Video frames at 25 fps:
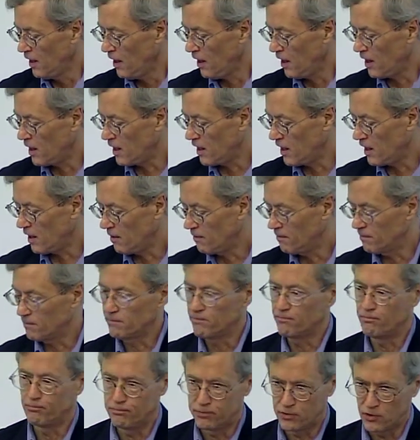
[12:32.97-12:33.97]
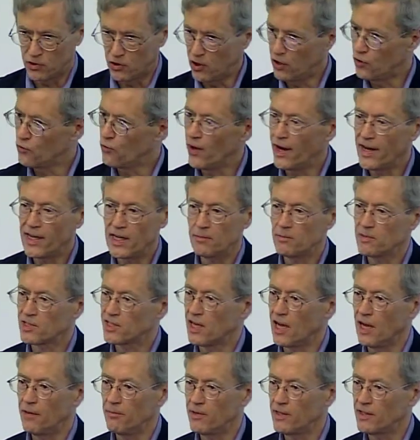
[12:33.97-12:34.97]
Um, good random
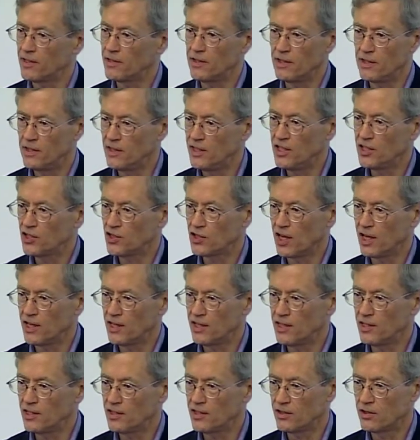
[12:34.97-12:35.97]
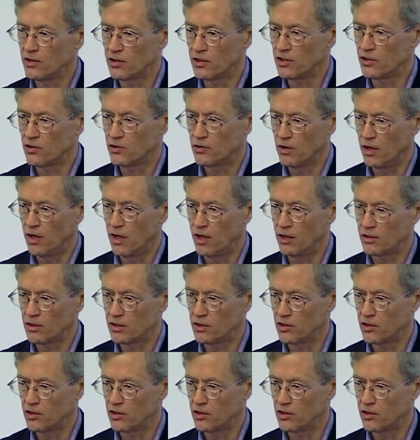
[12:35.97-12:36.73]
assignment in these studies to con uh,